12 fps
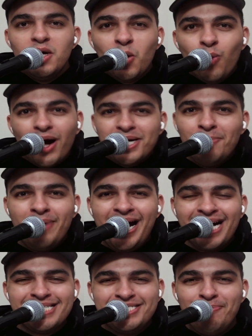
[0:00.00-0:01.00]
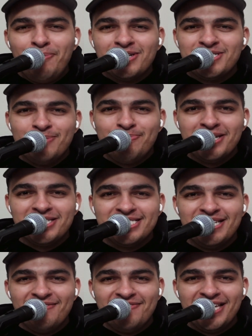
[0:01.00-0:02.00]
Welcome back to Barca Buzz
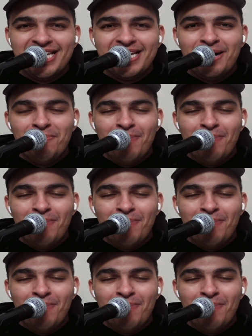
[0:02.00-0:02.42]
TV.